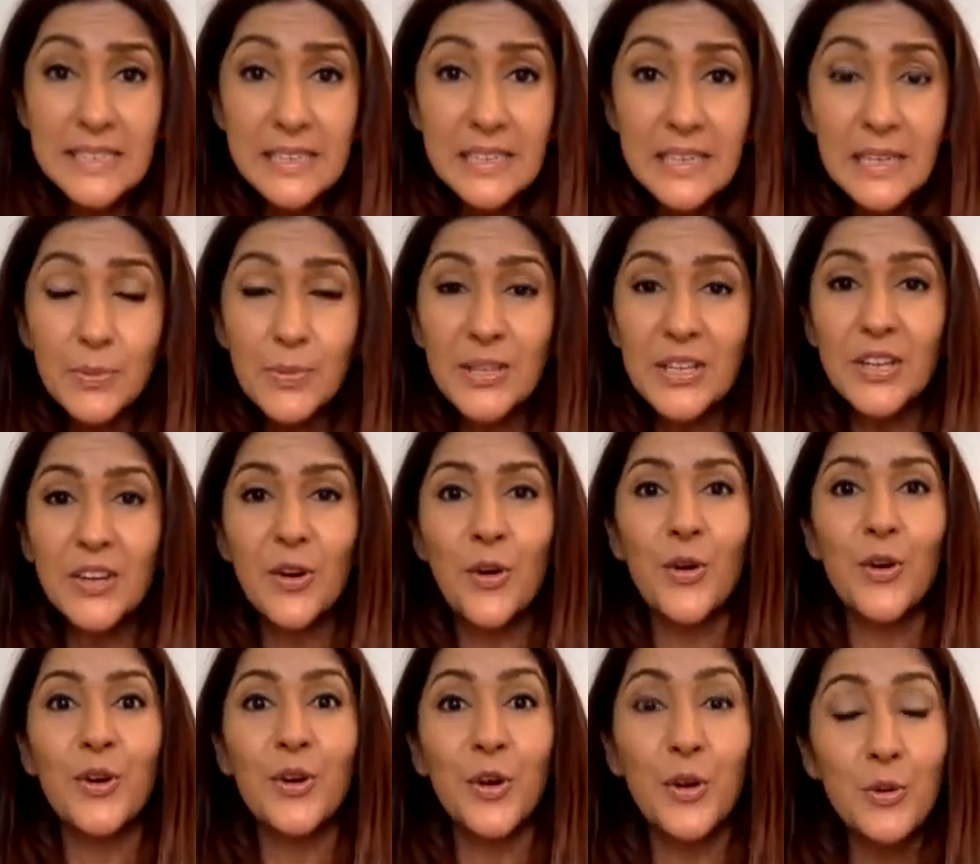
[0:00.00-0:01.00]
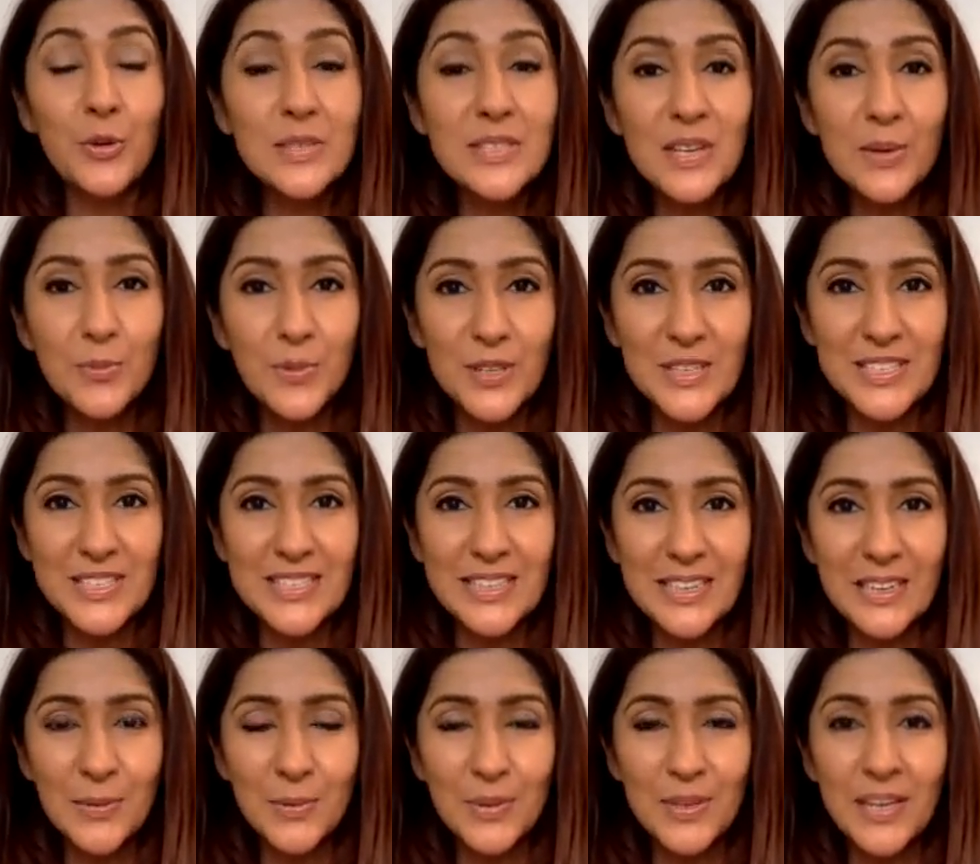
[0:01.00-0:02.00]
dealing with it or know someone's
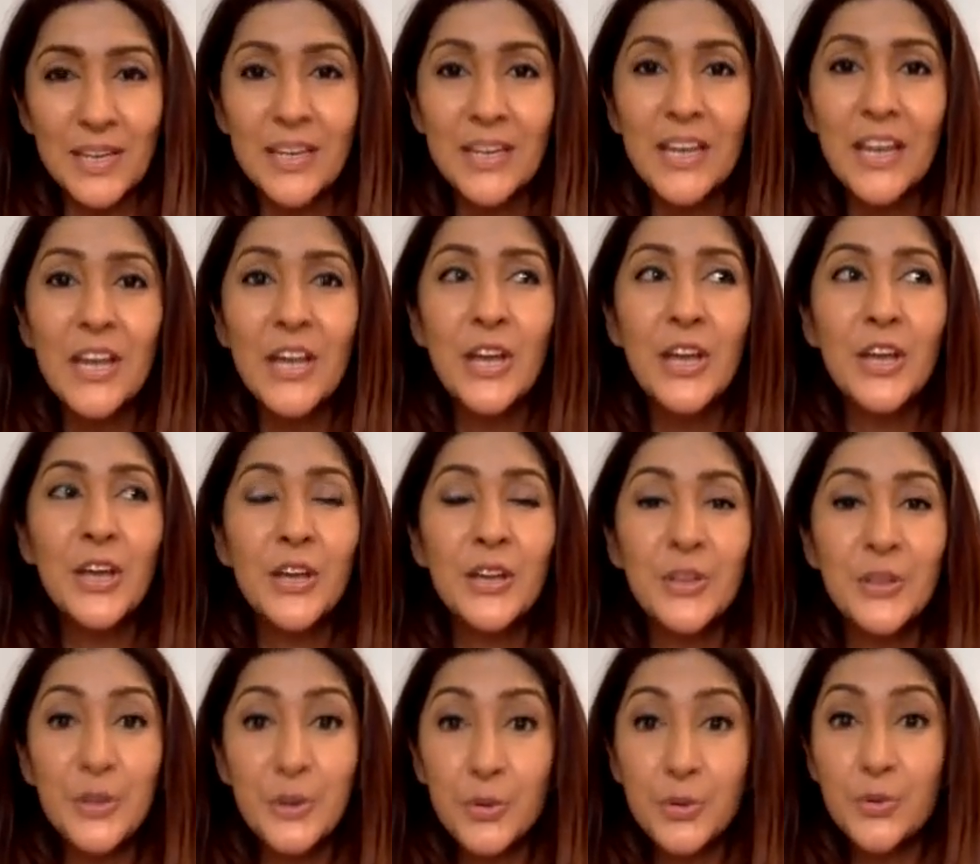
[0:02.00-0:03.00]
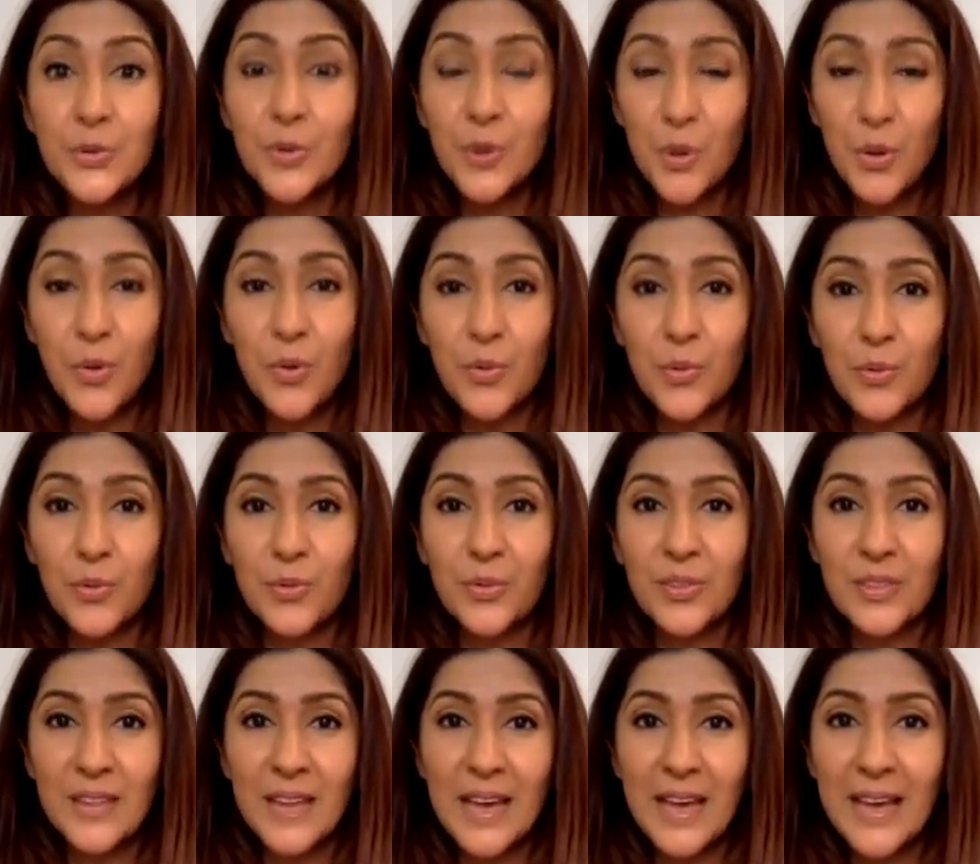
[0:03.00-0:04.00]
dealing with it, you
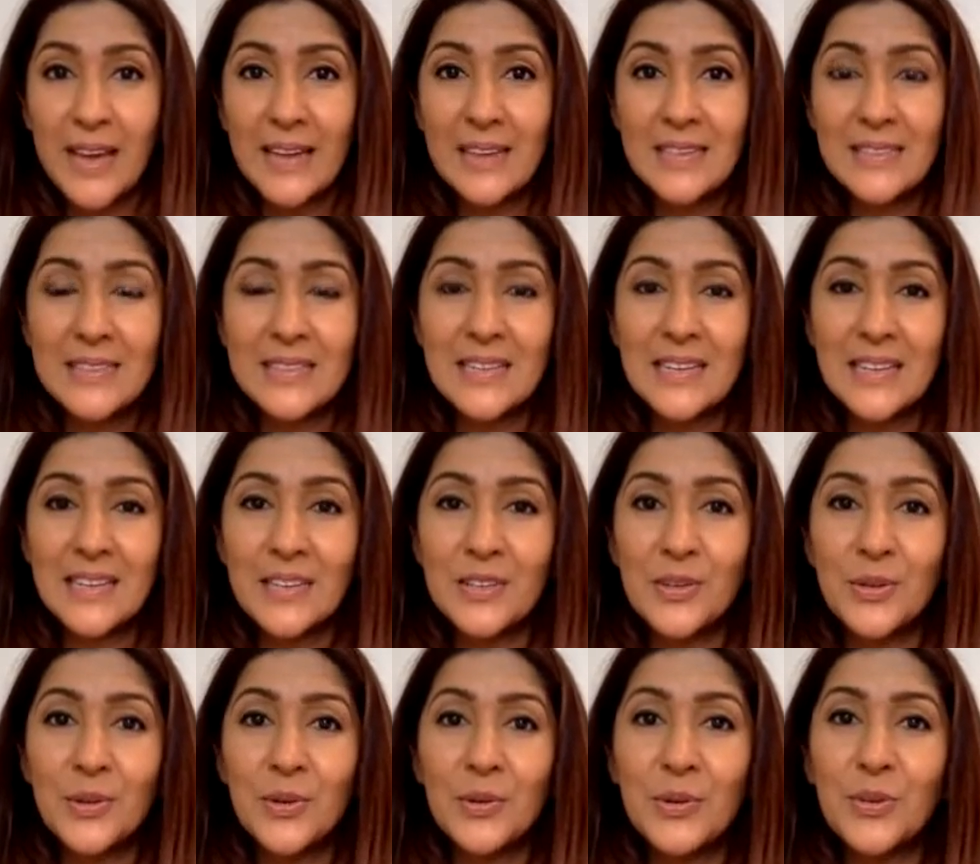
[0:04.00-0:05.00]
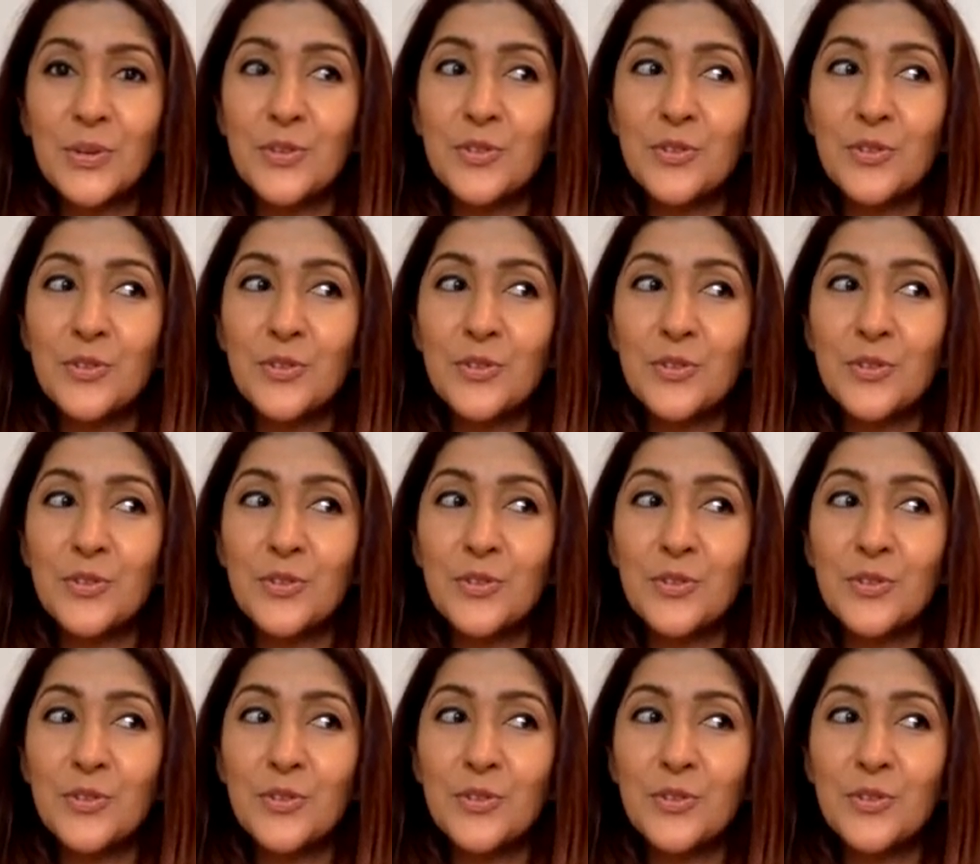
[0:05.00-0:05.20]
know that, you